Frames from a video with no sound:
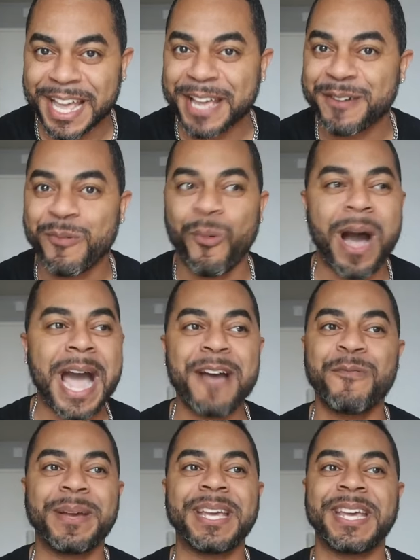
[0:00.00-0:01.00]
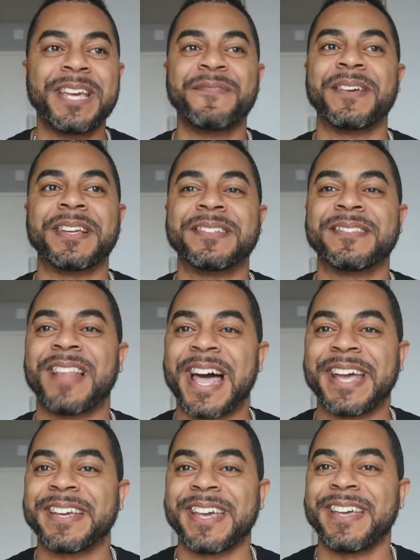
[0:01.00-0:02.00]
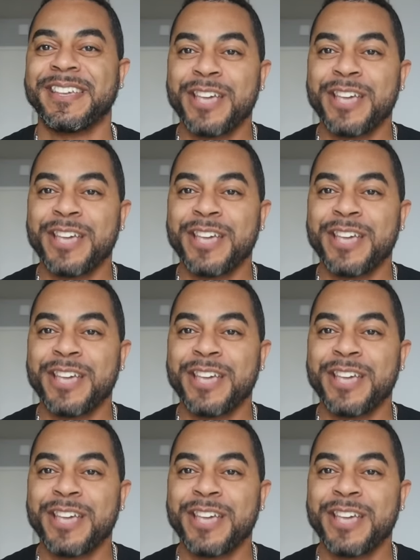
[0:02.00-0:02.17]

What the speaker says: Like, why are we even, like,